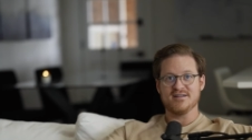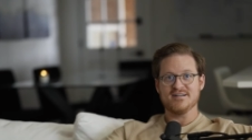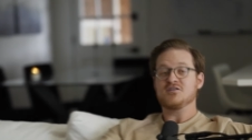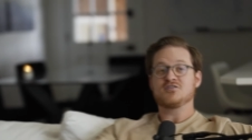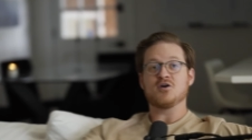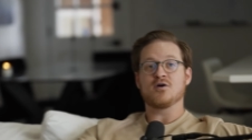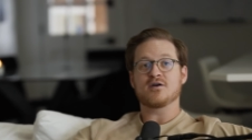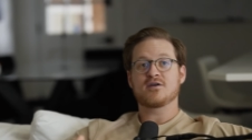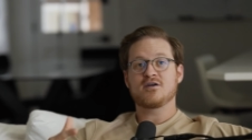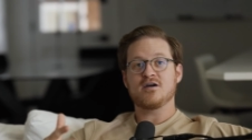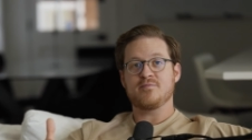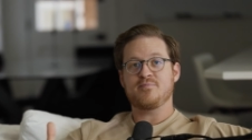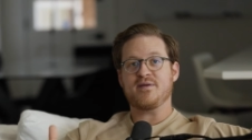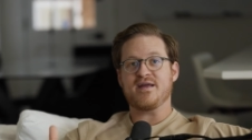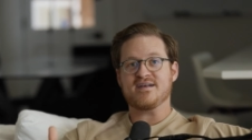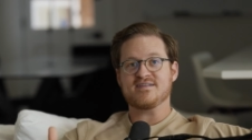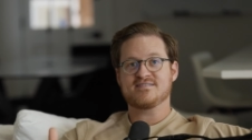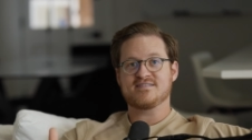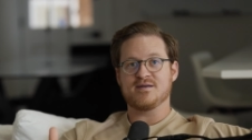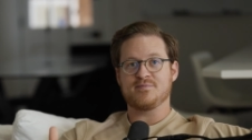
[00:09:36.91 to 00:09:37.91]
So it could be
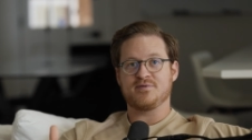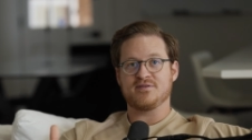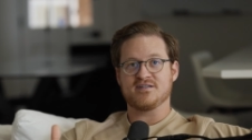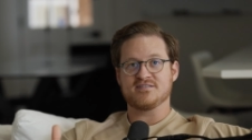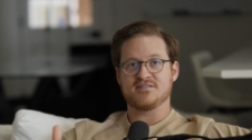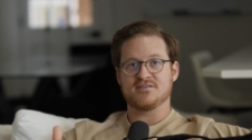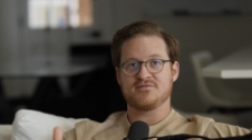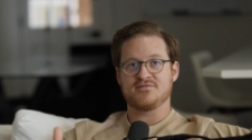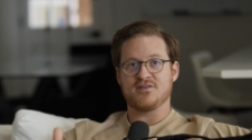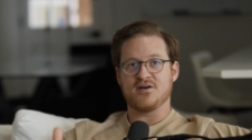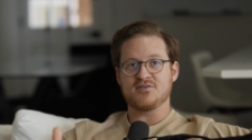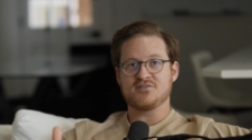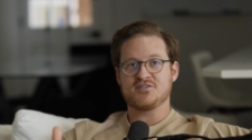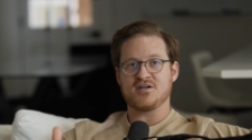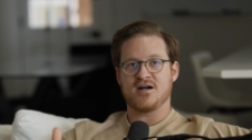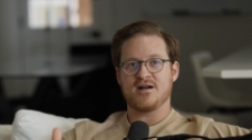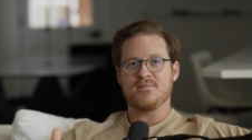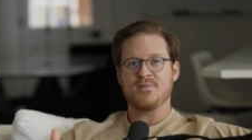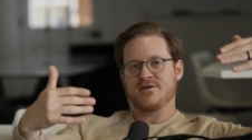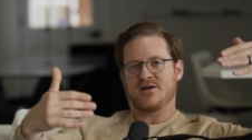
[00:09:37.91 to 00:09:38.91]
as simple as a
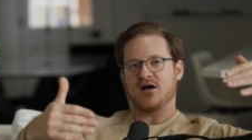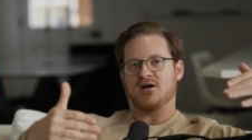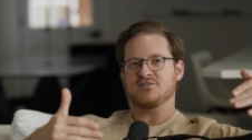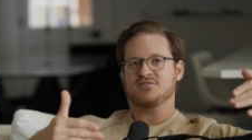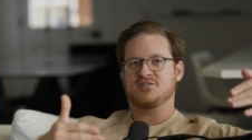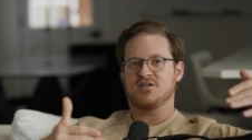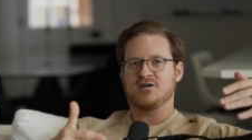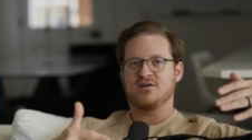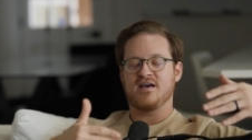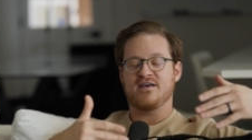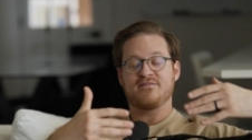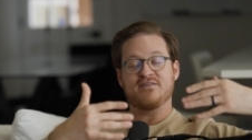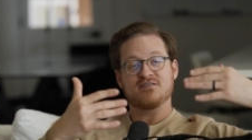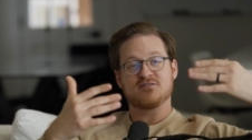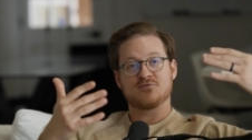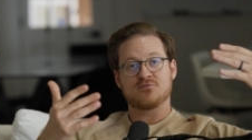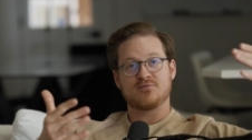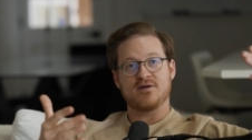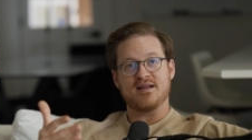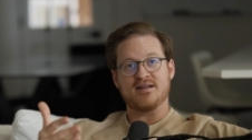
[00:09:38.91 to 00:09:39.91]
flowchart, but also if
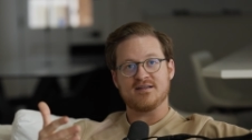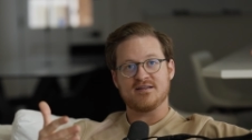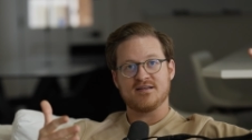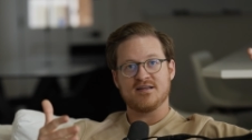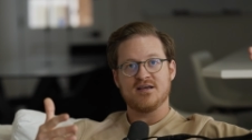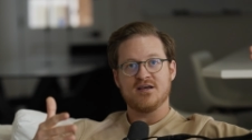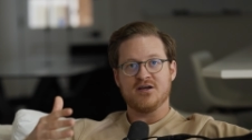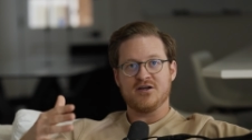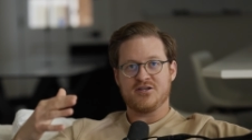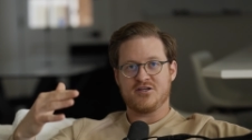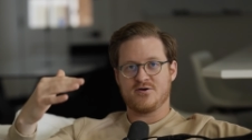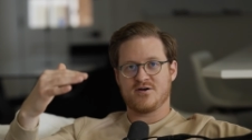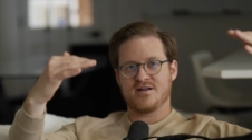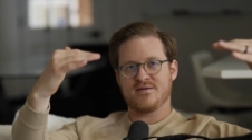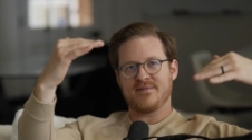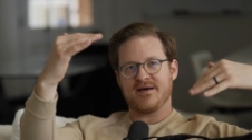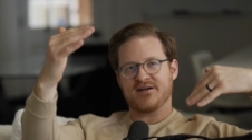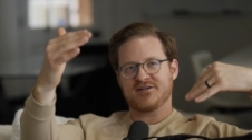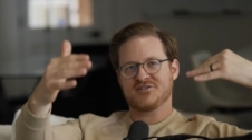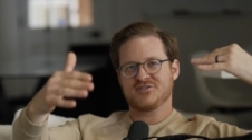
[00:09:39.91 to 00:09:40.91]
it's written, you want to
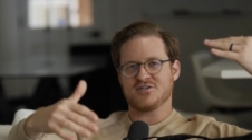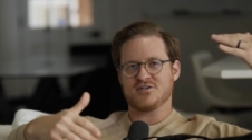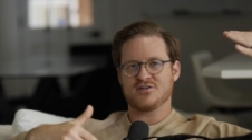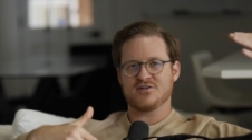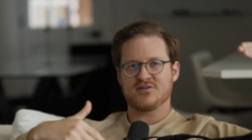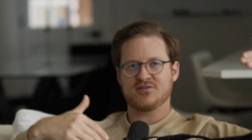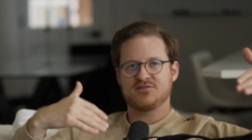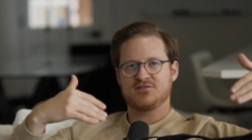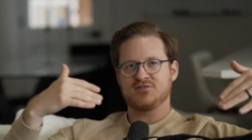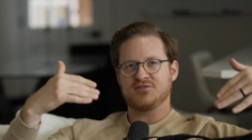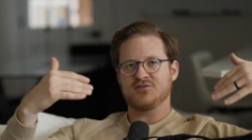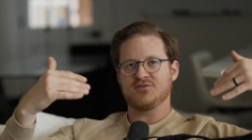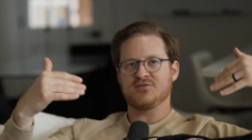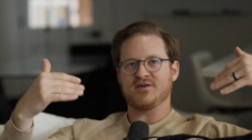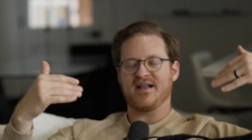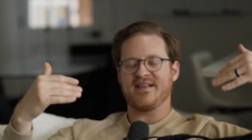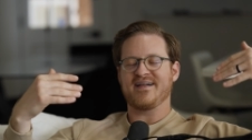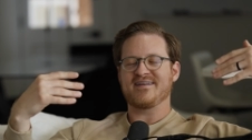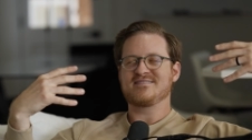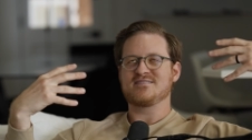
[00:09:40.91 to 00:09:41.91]
make sure
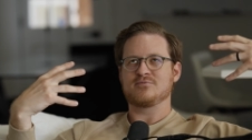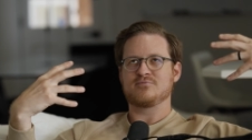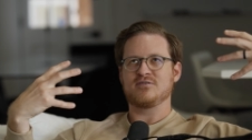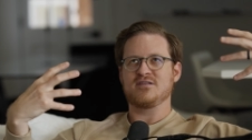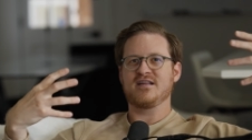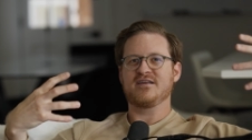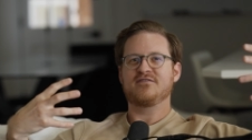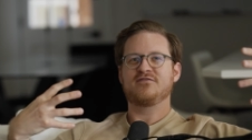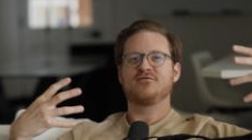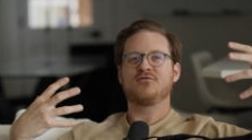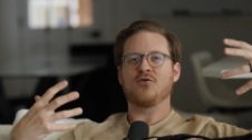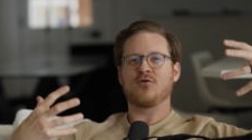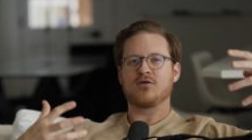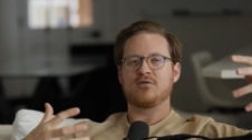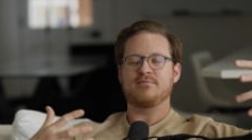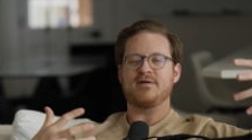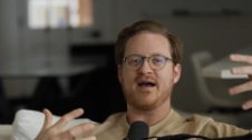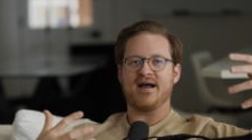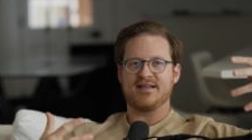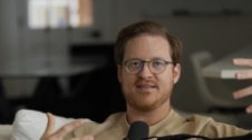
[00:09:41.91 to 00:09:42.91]
I like to really
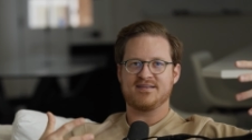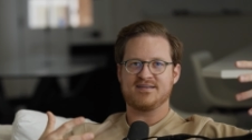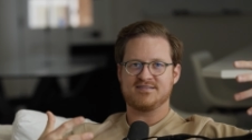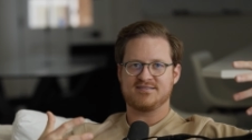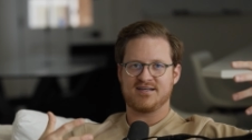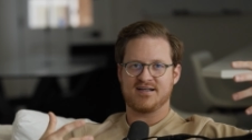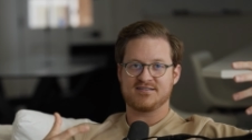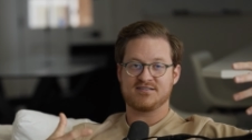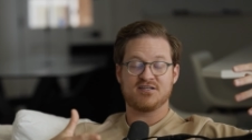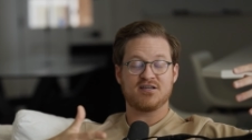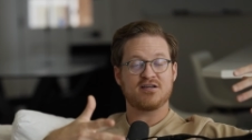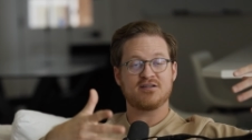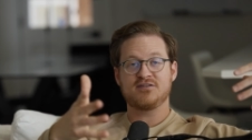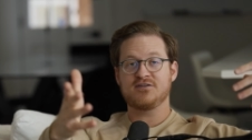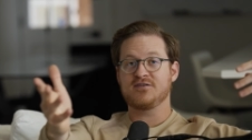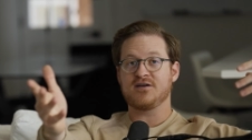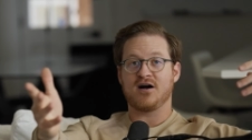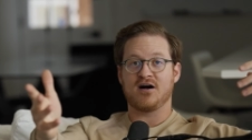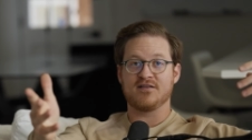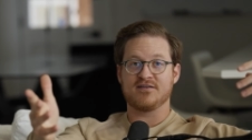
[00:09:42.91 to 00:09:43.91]
format these things. You can
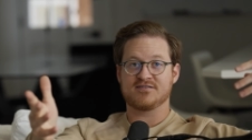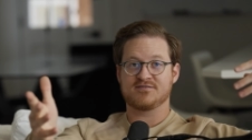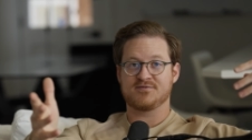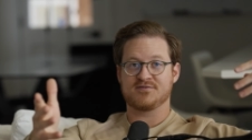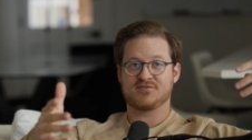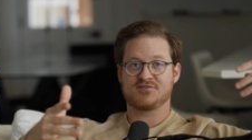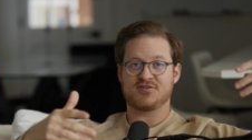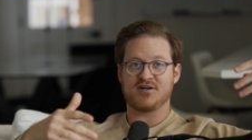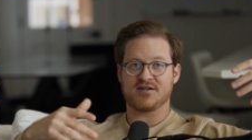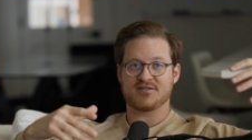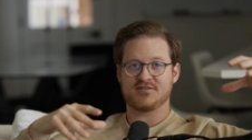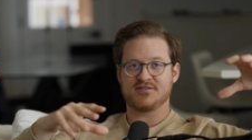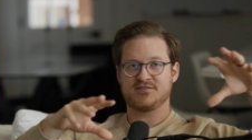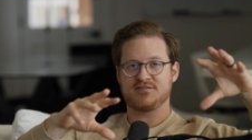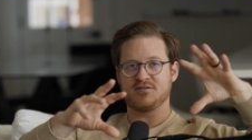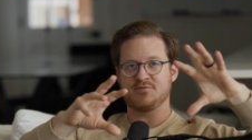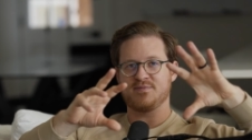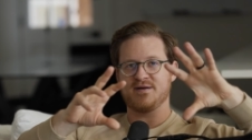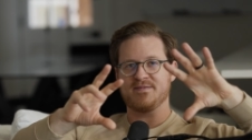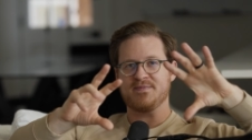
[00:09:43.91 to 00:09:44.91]
do all this with Structure
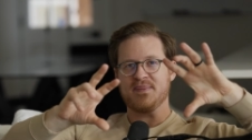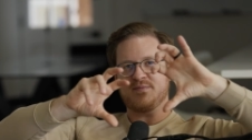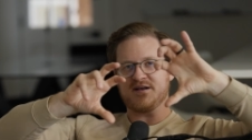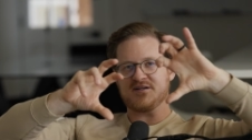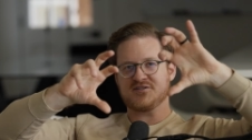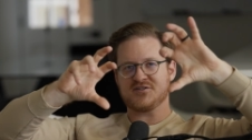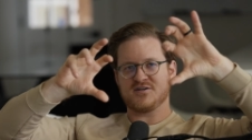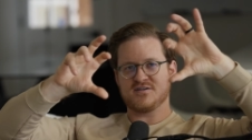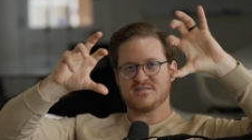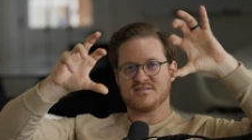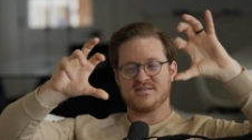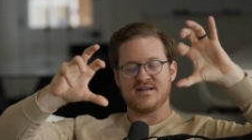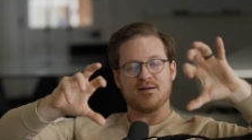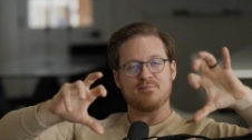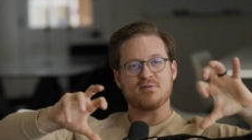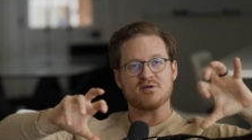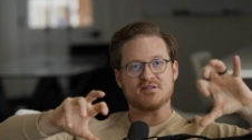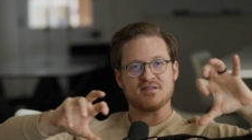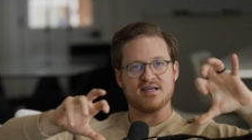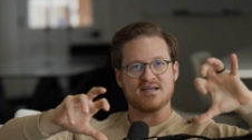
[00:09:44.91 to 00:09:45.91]
too, but make sure it's
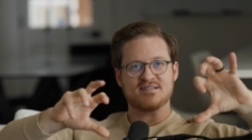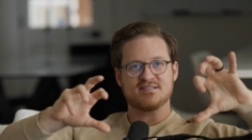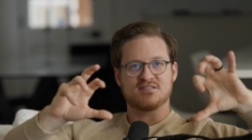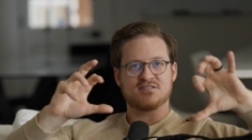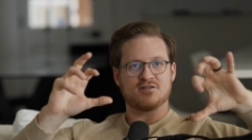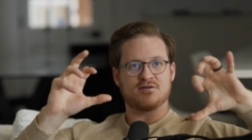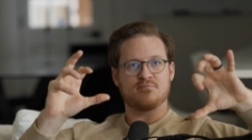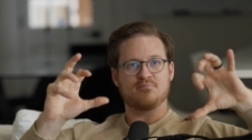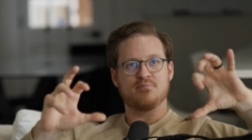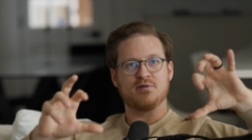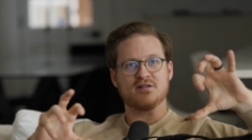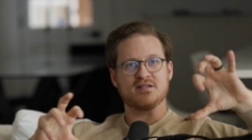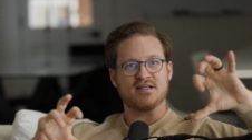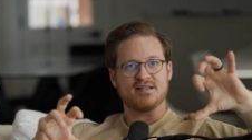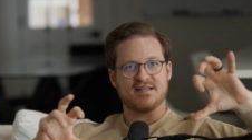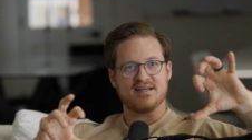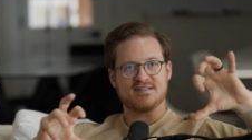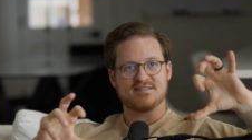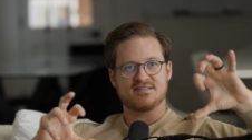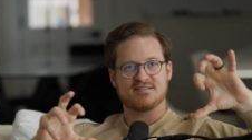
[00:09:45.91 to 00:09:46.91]
numbered lists or bullet
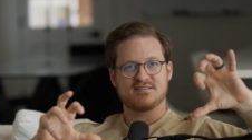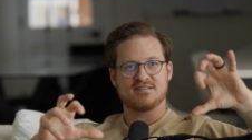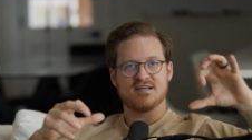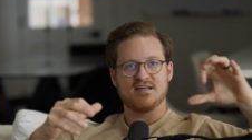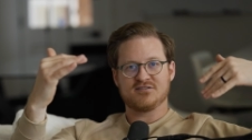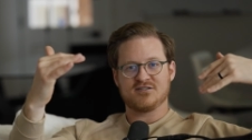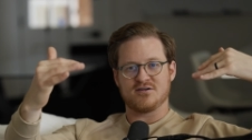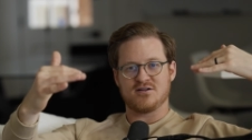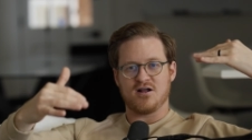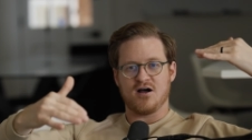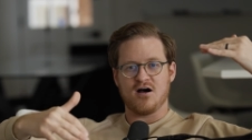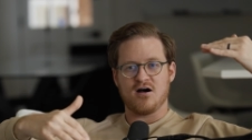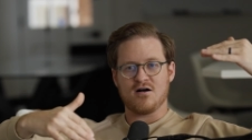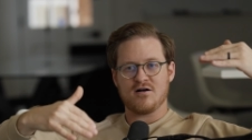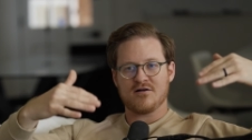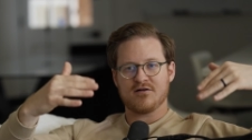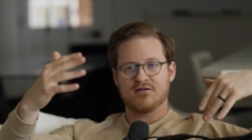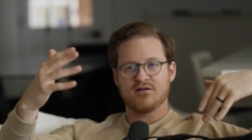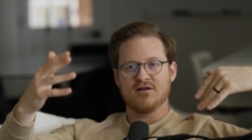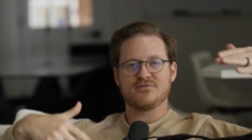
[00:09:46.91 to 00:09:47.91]
lists so it
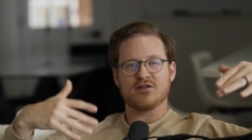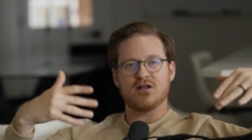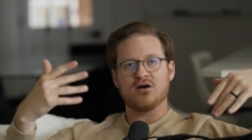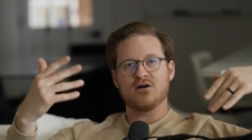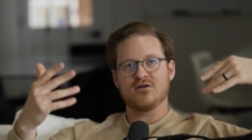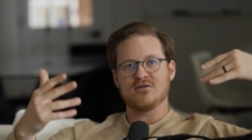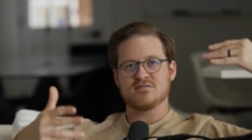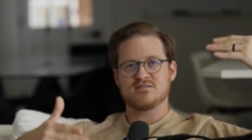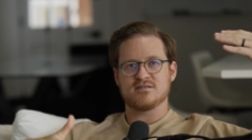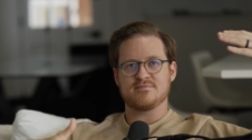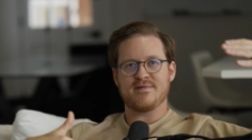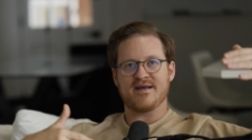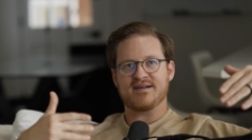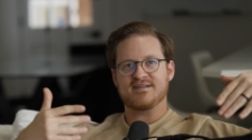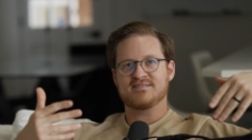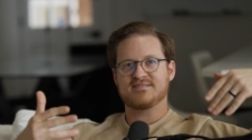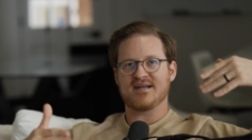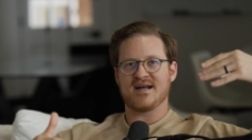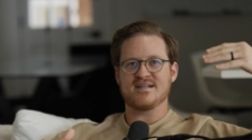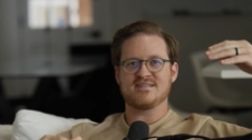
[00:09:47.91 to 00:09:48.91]
all flows and
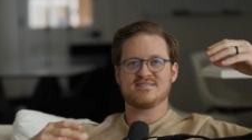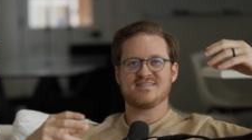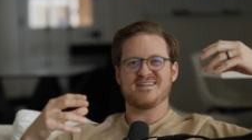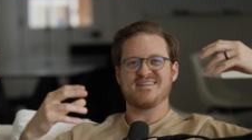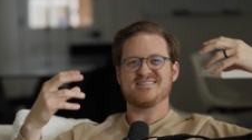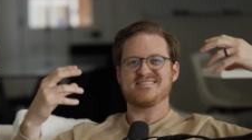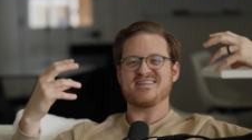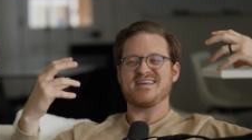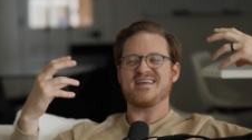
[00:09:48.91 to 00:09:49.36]
makes sense and is